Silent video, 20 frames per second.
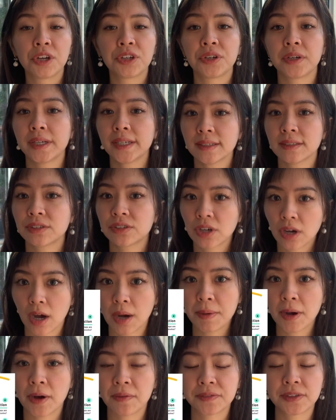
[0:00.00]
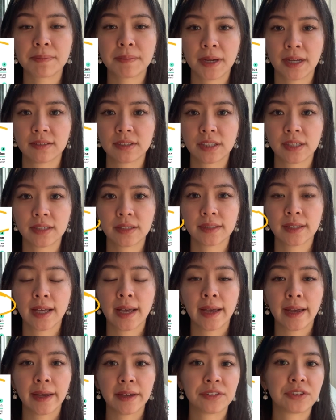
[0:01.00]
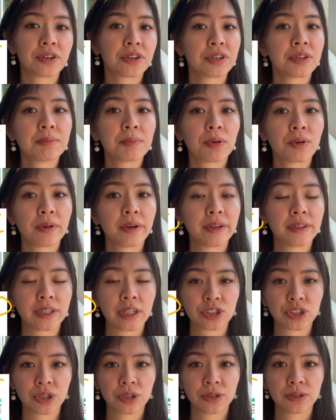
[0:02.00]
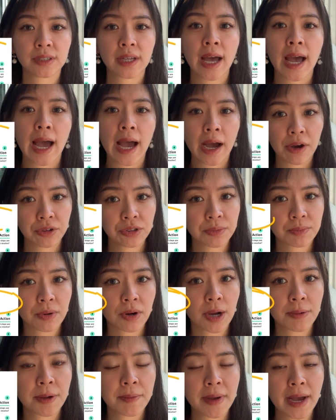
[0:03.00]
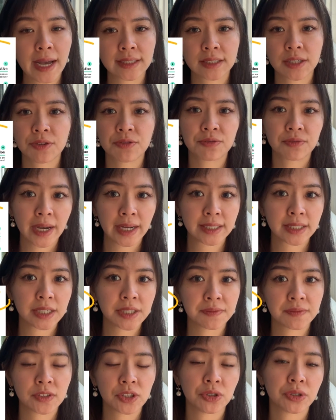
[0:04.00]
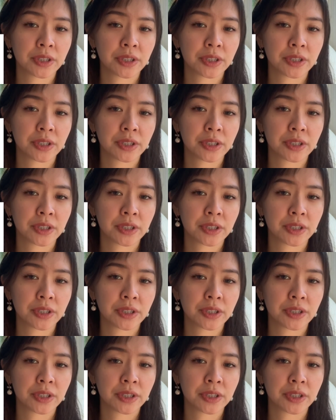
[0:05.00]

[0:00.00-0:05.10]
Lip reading: You hit the top of the mountain, a turning point that shows how the problem has affected your